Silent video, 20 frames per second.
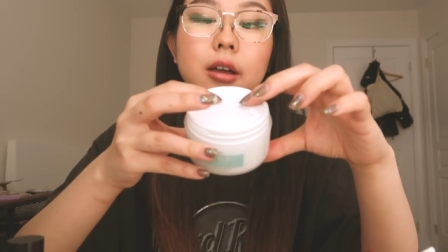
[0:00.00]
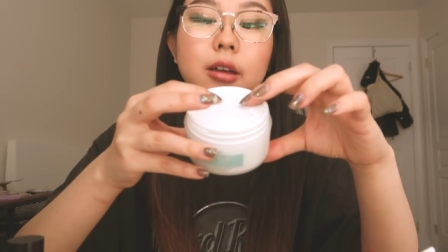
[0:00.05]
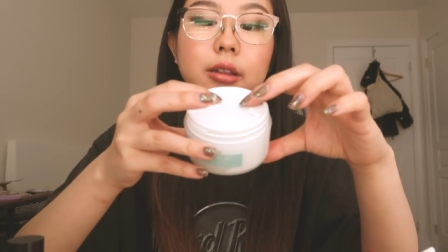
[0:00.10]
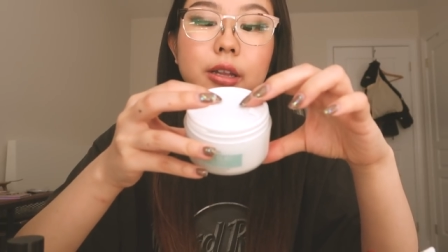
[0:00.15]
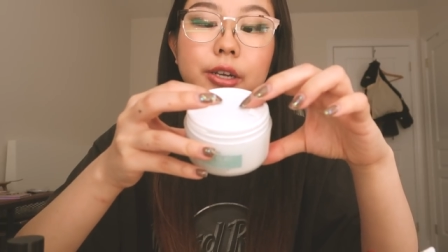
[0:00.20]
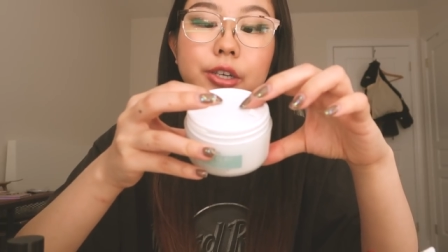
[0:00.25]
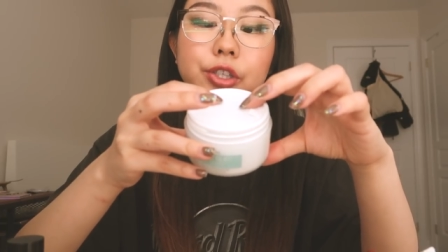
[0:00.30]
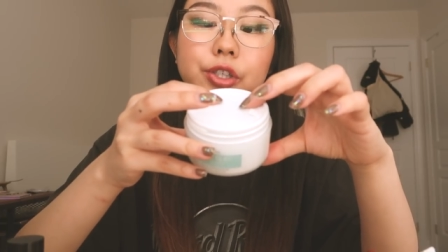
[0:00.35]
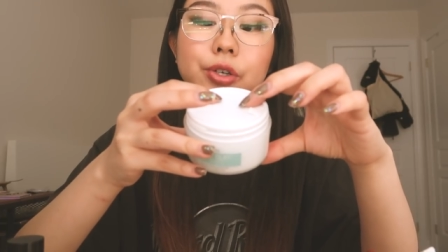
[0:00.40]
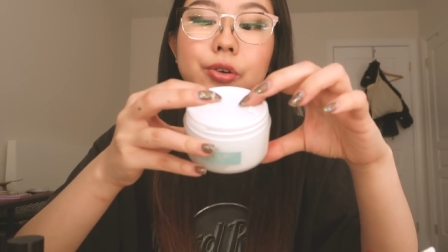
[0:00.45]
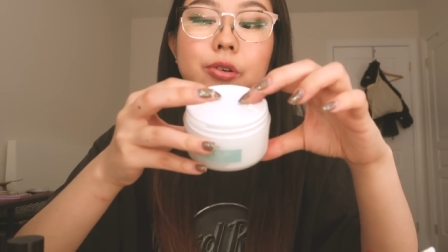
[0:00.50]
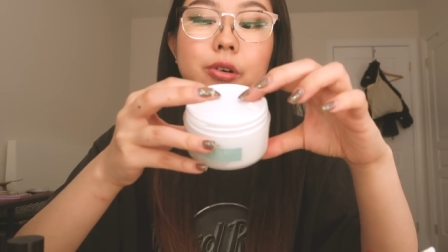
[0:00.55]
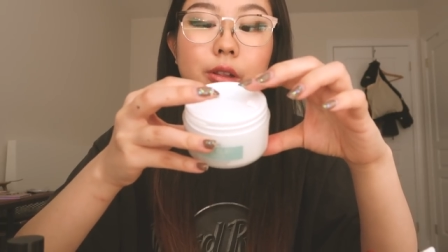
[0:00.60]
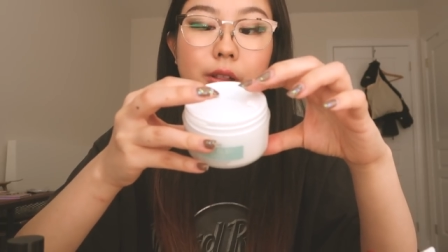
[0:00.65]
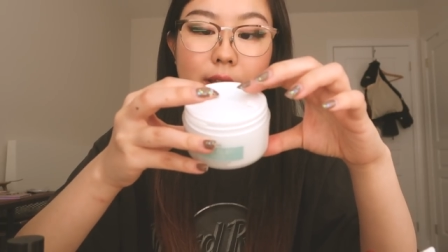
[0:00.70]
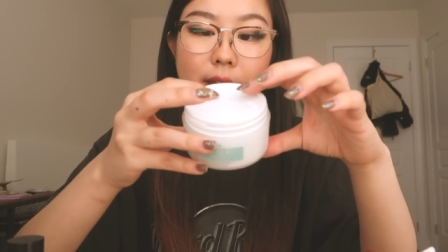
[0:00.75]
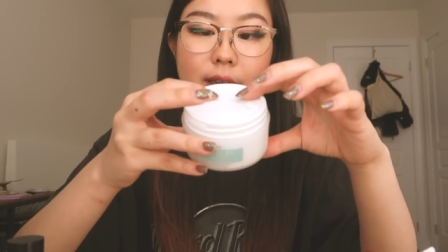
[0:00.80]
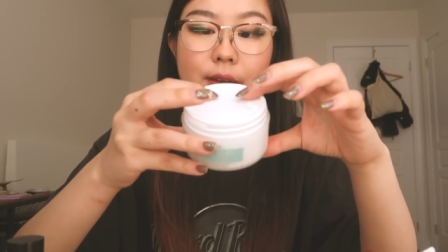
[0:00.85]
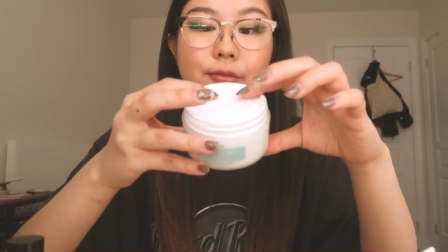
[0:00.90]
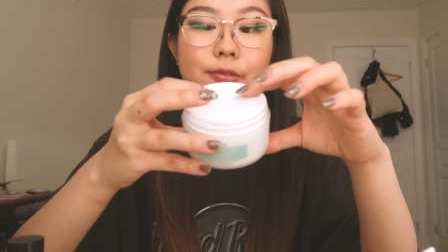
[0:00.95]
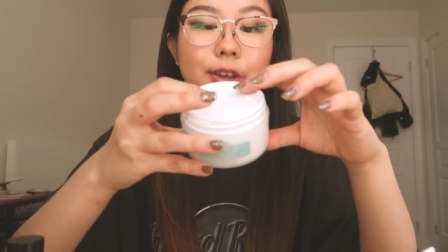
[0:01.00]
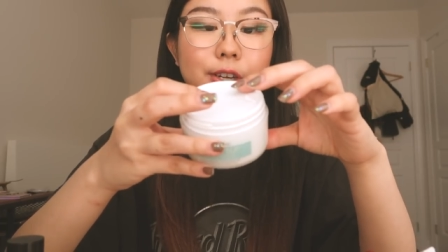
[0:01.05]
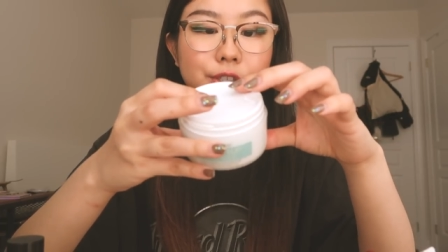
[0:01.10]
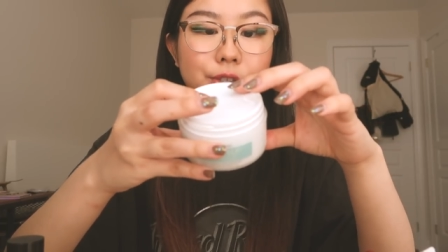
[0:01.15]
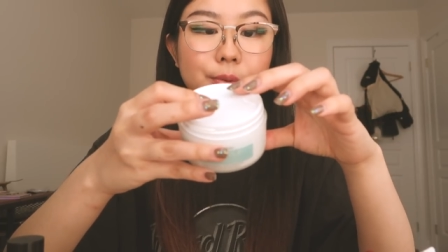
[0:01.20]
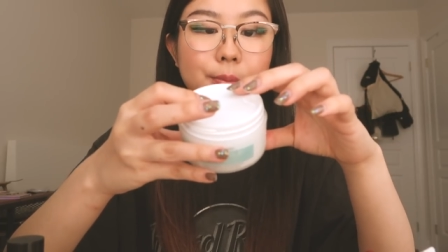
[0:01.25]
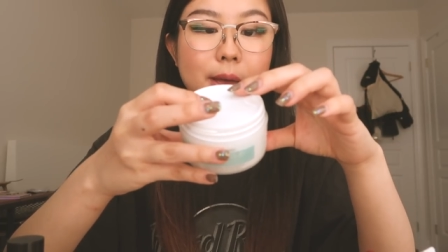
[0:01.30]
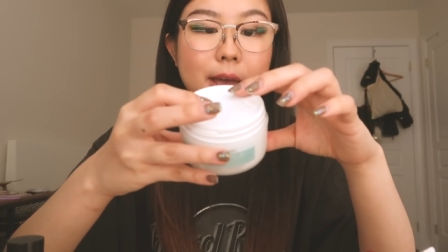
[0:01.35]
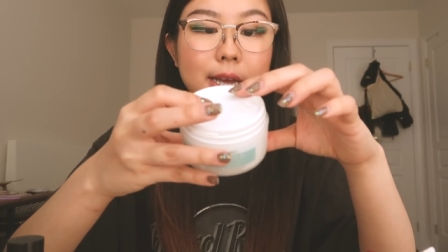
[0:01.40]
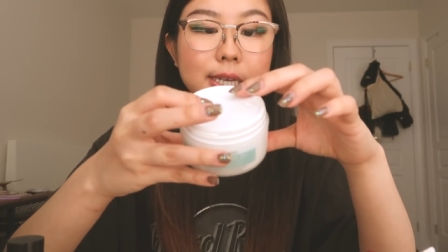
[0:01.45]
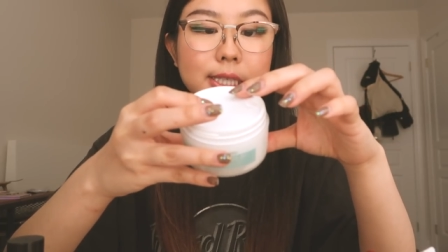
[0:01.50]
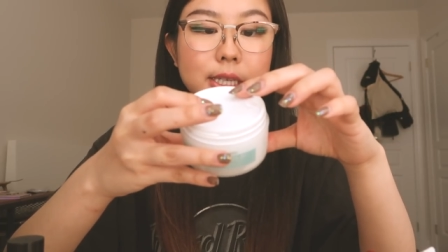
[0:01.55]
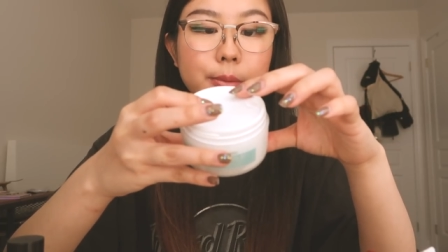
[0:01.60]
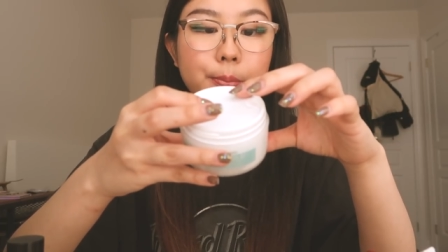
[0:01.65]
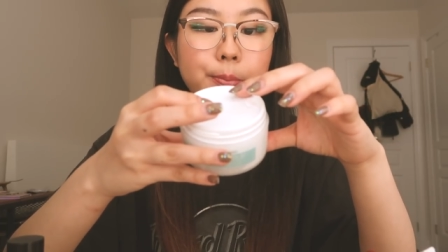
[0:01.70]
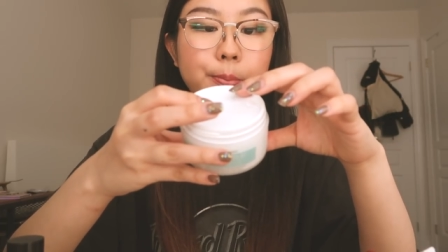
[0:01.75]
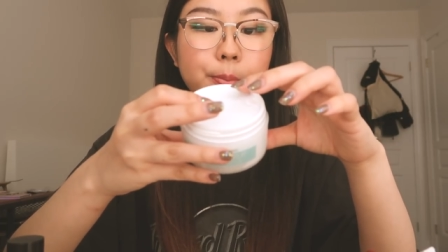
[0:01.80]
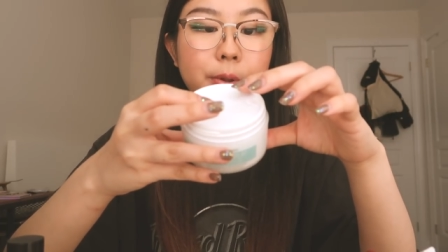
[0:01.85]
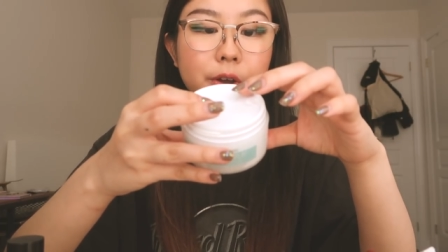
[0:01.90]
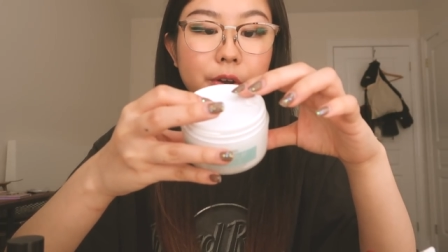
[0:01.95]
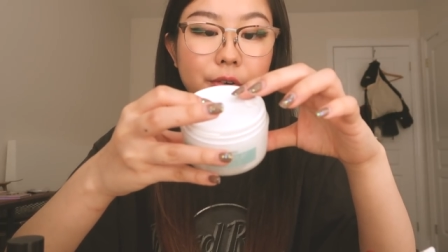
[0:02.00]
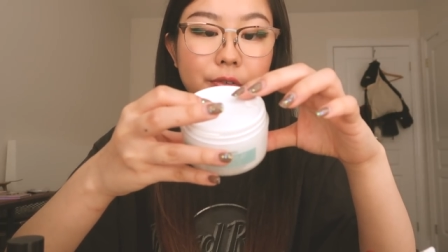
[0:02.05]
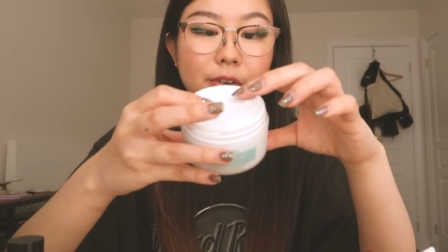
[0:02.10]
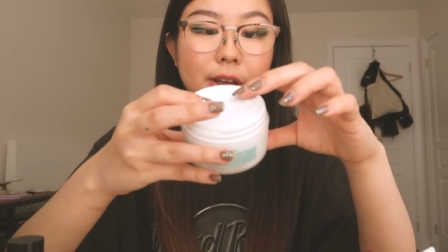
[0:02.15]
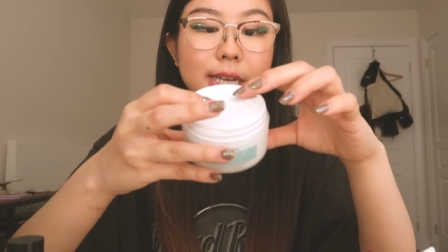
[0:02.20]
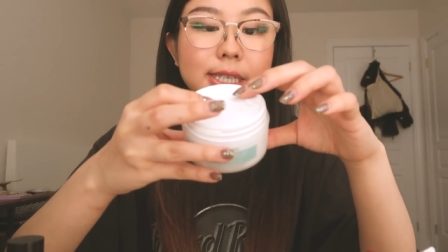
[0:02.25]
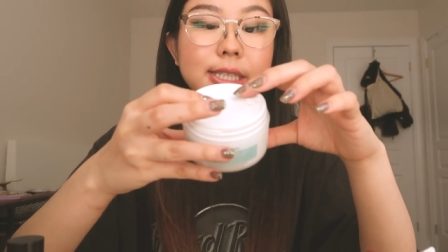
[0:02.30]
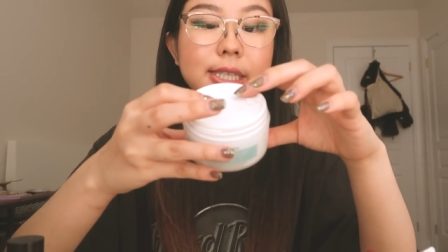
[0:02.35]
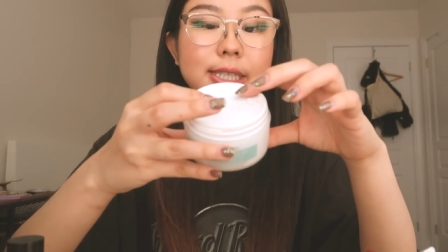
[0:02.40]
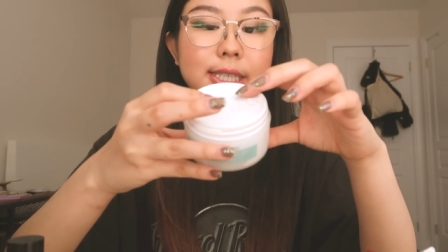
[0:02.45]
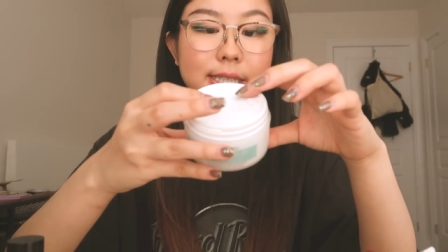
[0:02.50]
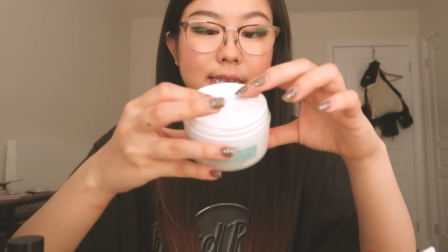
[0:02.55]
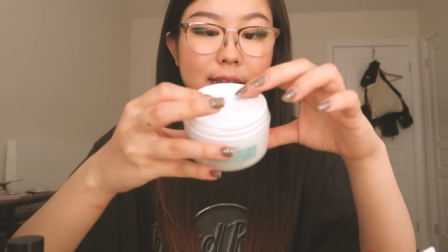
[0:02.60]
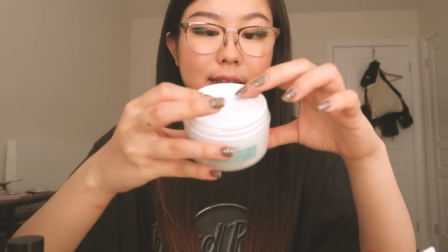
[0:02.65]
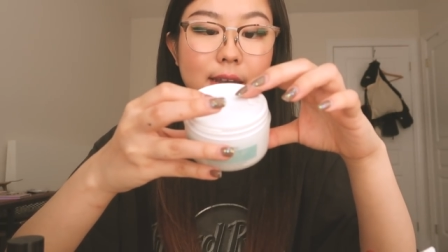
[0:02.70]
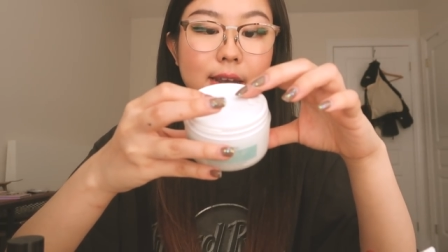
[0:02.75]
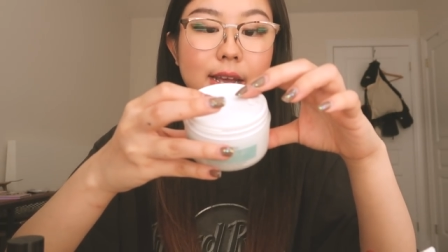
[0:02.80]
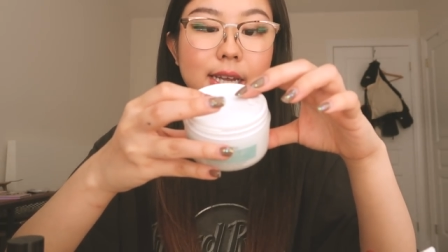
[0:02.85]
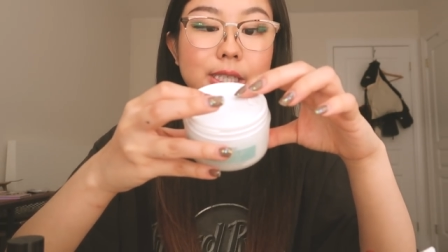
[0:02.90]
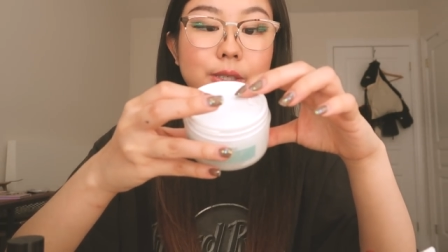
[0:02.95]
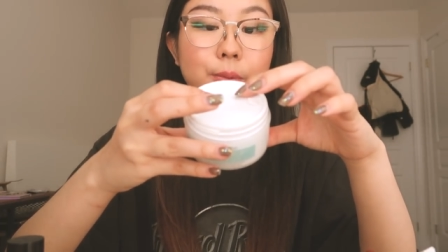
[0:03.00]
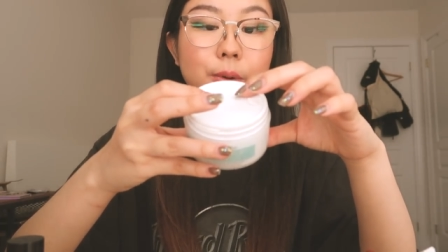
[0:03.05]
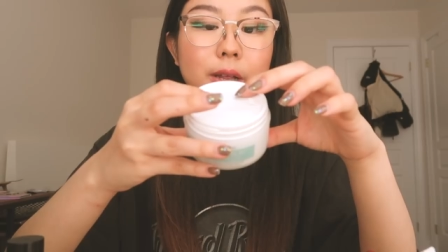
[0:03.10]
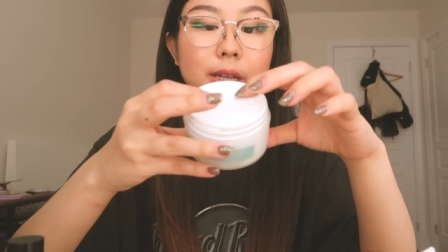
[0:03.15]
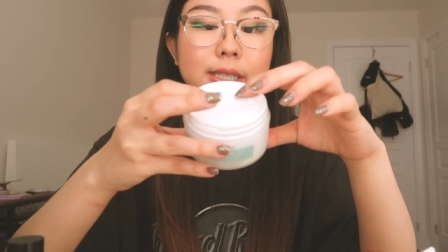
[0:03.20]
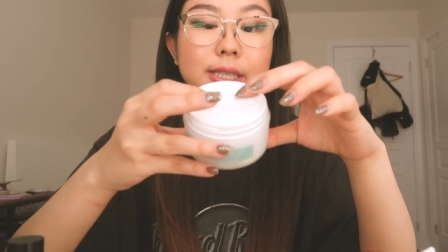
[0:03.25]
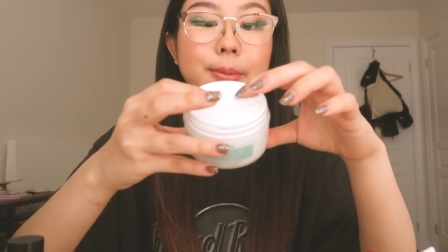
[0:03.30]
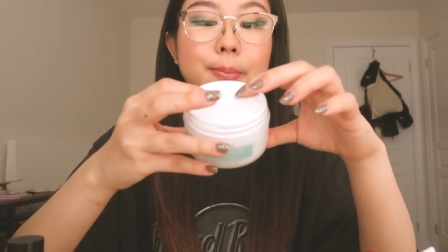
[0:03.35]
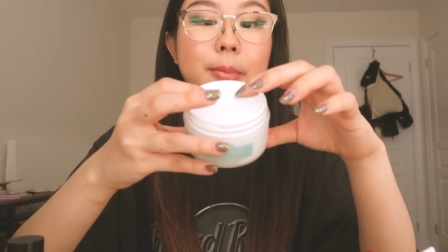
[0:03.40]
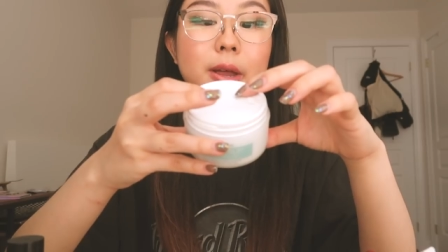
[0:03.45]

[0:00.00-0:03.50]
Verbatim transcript: glacial clay facial mask purifies the skin as well as